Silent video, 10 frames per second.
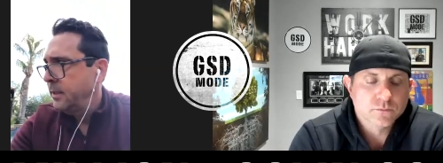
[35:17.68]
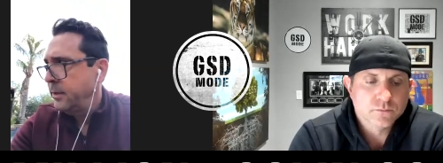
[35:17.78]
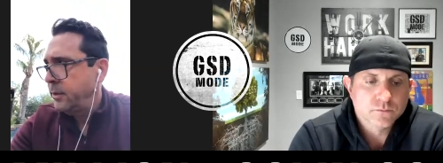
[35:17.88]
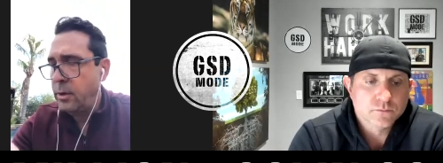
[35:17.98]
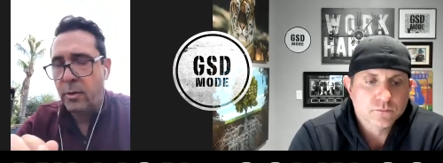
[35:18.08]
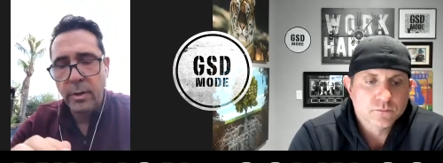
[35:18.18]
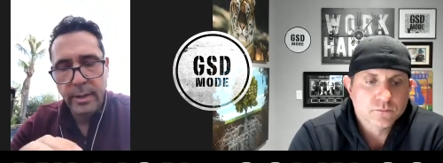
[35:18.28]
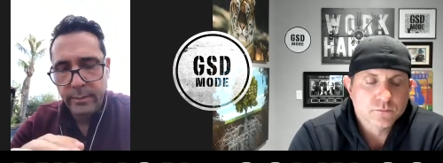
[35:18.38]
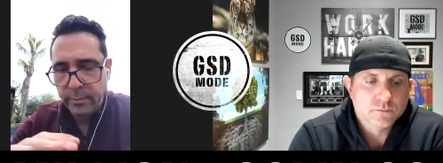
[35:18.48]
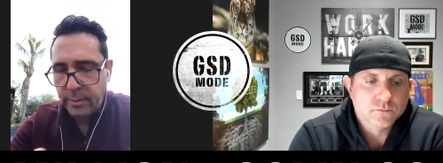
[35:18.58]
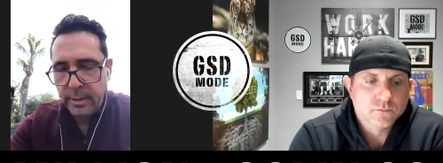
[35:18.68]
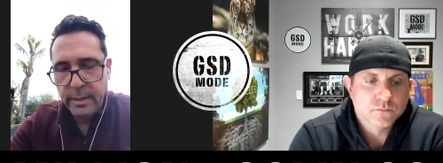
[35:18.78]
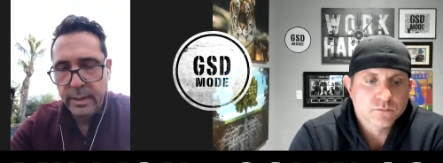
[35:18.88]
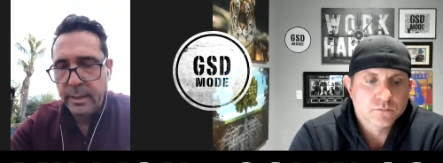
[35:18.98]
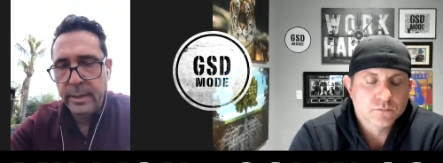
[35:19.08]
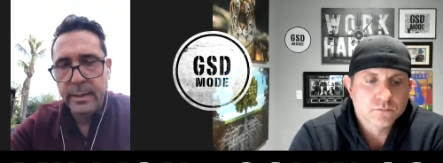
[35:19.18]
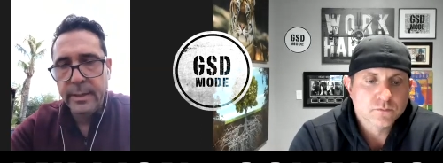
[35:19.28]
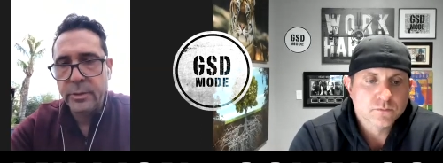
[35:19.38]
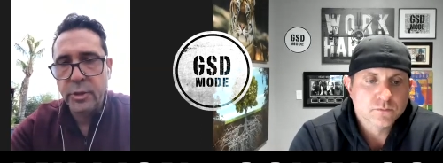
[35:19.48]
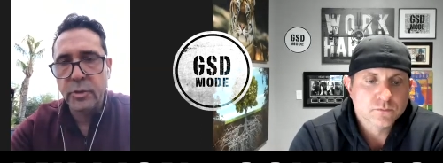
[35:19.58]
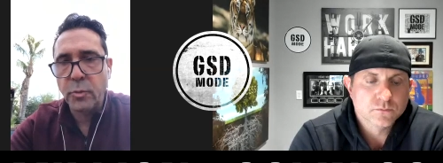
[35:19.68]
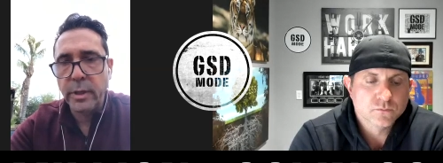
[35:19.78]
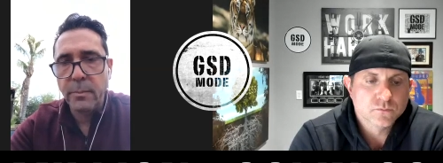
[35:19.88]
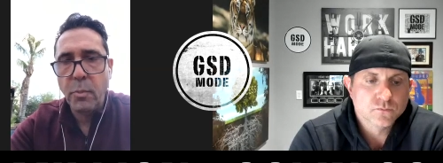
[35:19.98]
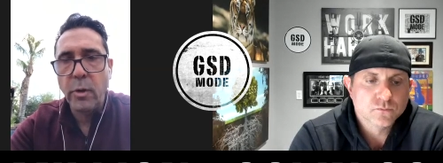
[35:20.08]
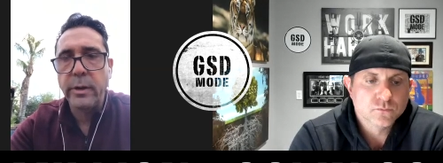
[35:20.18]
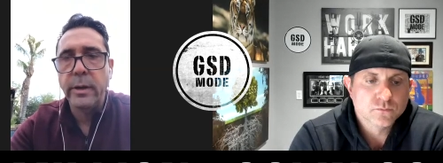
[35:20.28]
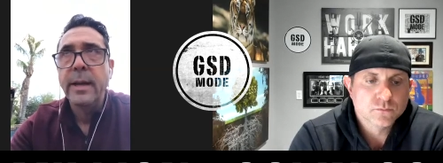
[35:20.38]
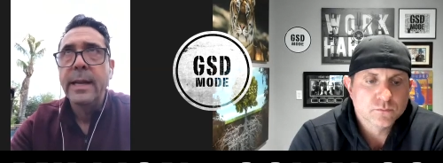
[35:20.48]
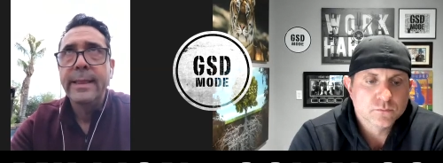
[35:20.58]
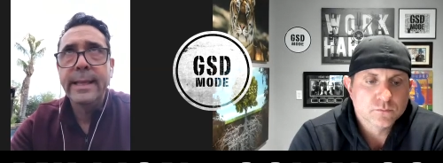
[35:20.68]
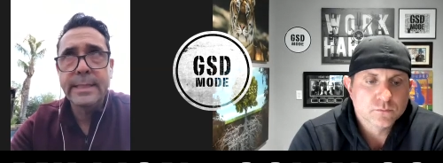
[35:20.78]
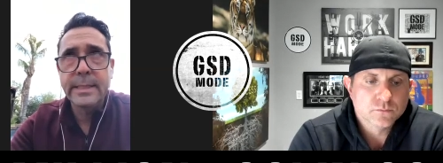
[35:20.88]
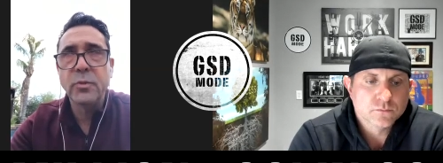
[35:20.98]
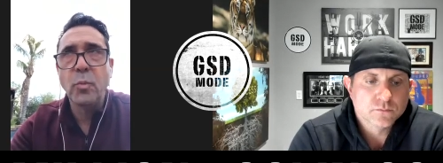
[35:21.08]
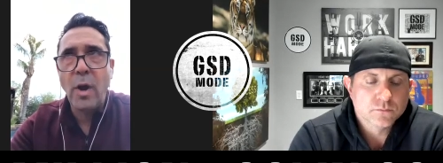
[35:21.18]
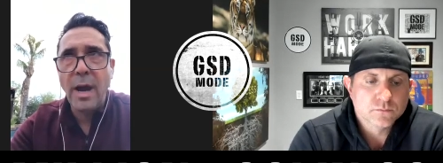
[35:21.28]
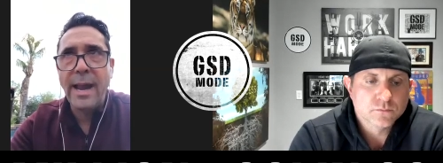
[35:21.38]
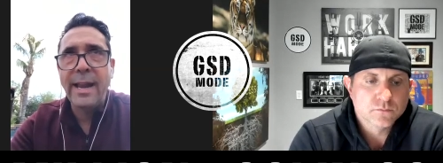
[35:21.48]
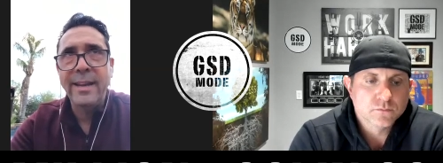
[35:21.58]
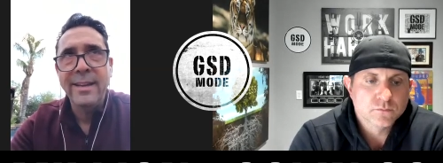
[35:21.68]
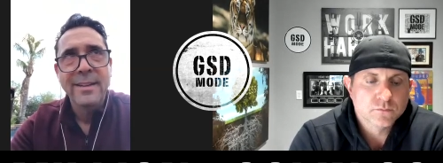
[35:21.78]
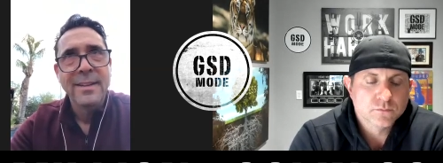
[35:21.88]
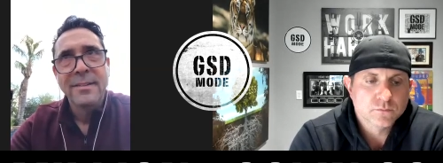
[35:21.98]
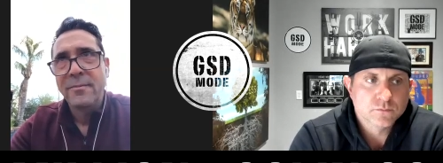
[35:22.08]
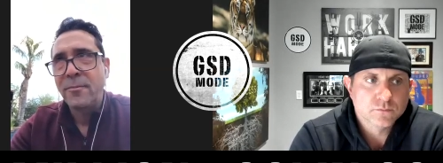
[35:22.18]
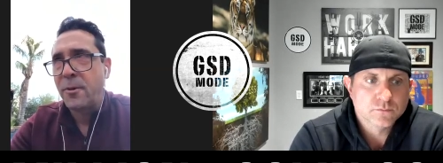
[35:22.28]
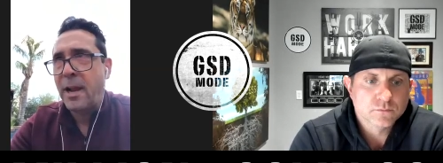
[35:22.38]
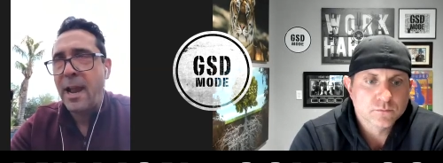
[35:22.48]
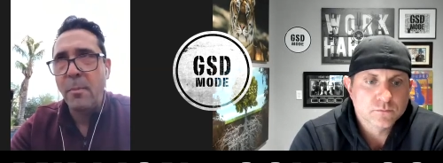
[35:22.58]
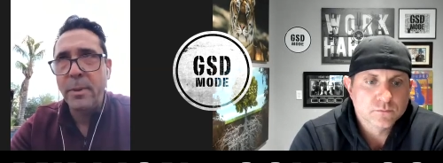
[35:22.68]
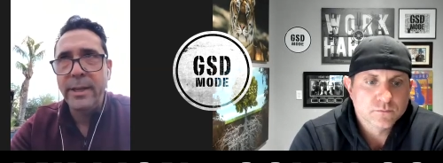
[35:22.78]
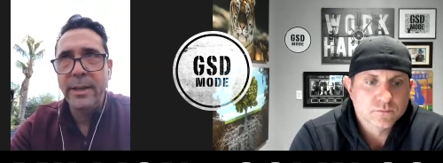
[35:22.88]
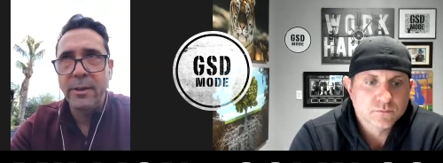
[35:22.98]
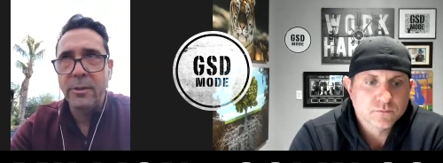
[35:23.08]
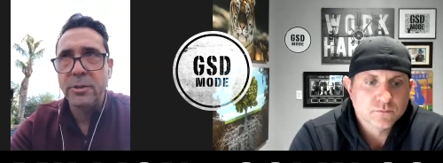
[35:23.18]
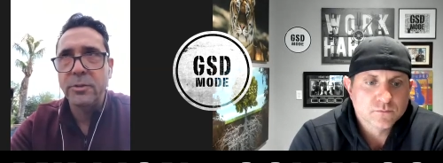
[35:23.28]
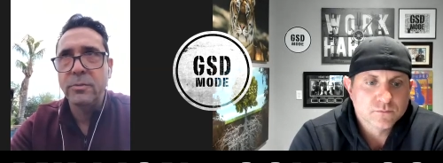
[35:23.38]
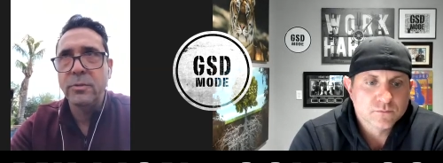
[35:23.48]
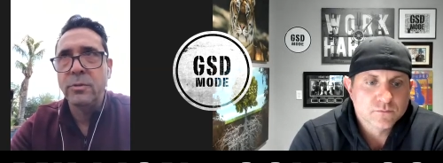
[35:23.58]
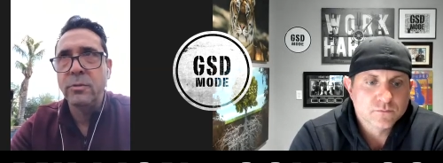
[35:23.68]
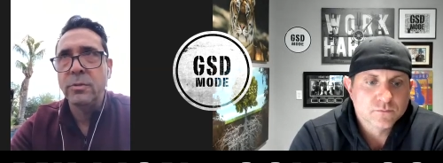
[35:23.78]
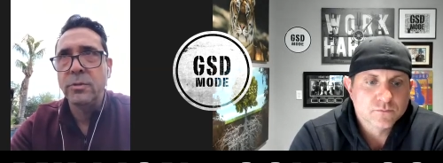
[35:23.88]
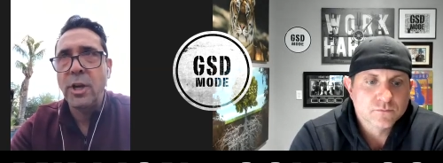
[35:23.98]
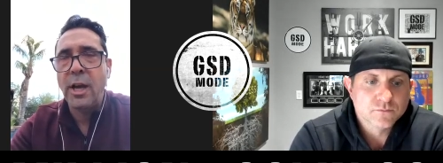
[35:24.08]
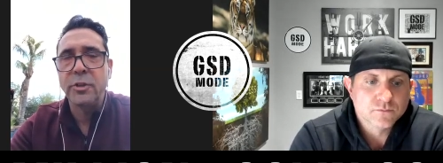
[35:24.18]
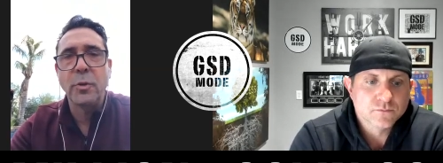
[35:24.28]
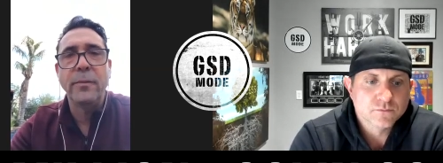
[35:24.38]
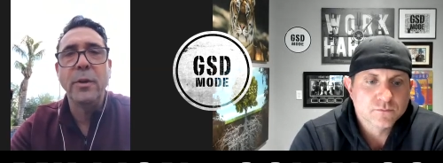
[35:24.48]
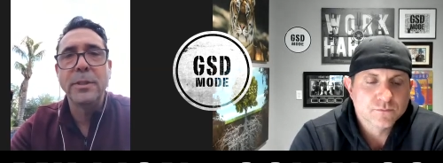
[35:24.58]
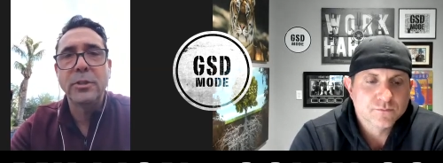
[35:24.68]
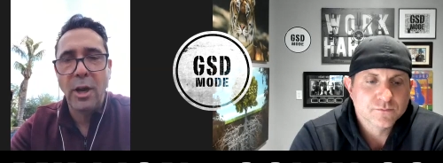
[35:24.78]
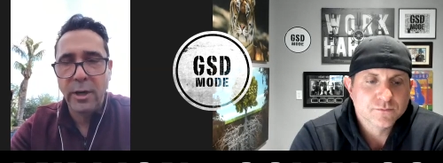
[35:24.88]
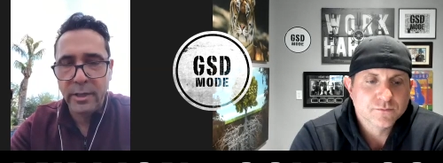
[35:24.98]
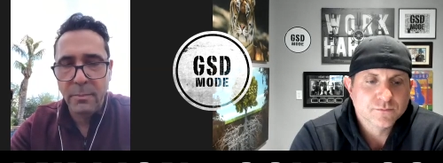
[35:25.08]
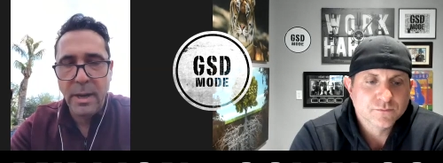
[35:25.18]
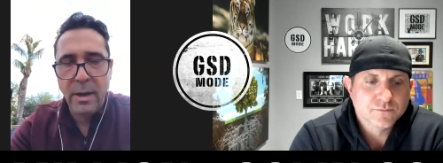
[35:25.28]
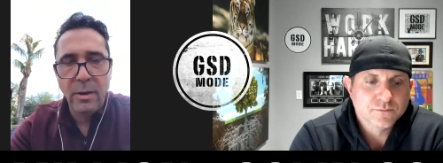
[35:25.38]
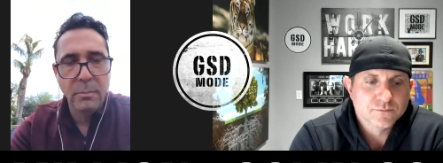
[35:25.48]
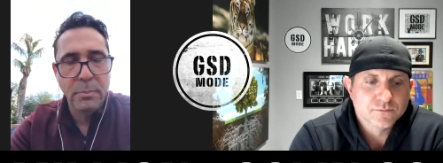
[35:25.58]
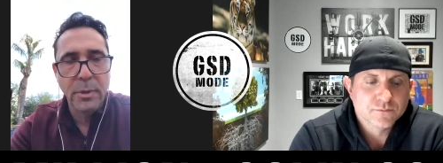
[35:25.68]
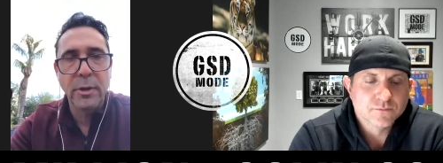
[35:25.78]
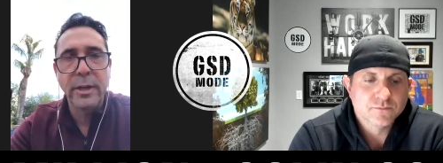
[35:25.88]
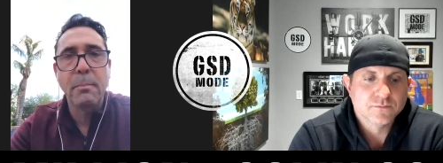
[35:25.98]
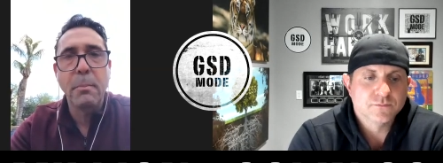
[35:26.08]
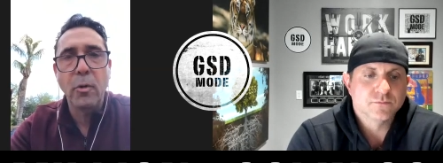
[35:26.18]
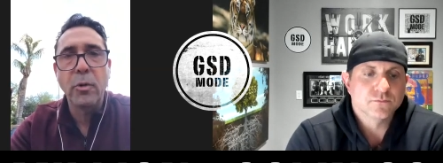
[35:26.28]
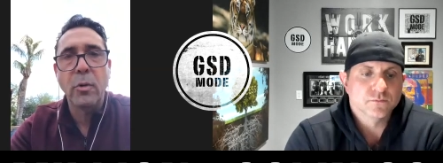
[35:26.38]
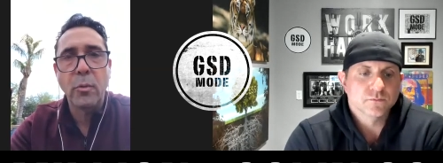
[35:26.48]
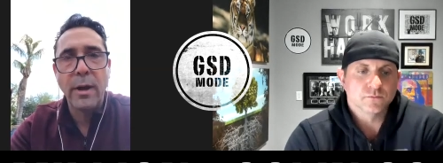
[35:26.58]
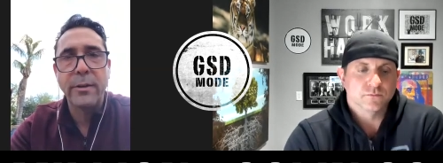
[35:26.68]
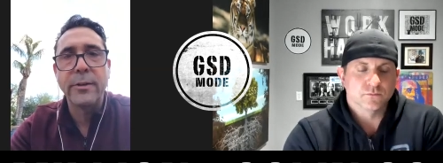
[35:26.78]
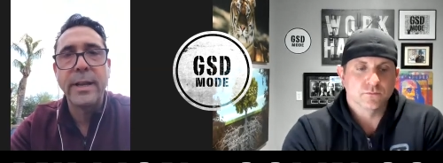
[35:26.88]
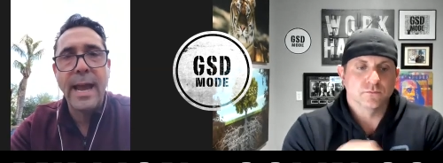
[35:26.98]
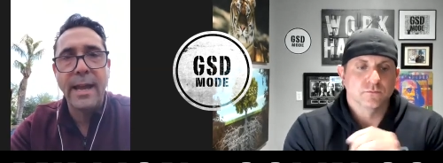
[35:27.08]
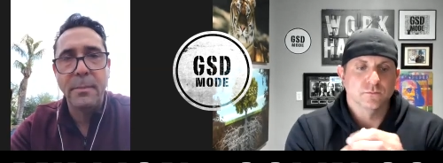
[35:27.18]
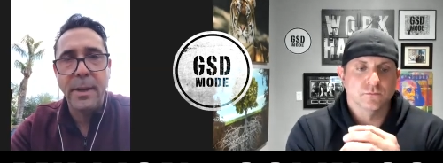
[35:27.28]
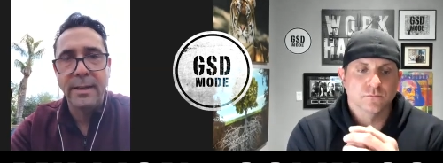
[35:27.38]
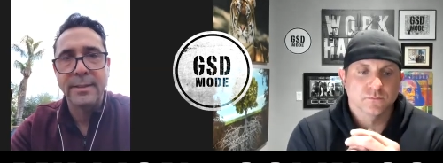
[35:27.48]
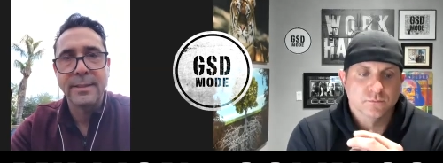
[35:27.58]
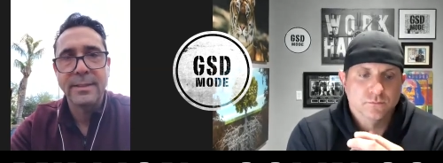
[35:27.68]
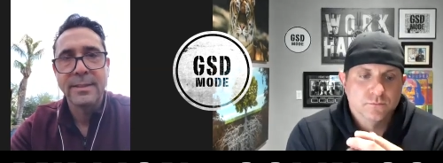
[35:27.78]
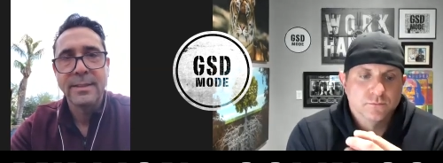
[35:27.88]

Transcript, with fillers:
Speaker 1: You know, it's, it, it's just really important. This is why, for how many years, Joshua, have you been talking about building a moat around your database?